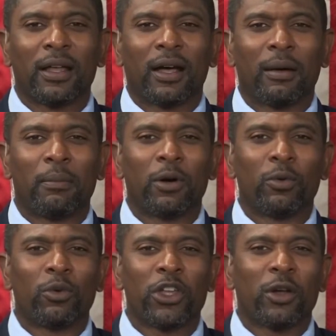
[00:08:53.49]
But,
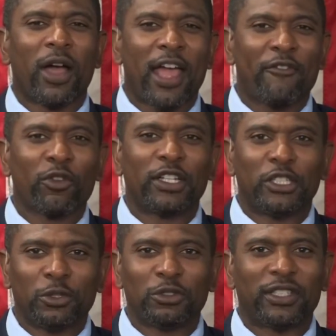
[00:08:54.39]
you know, every
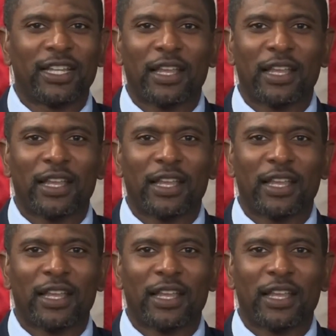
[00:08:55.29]
Tuesday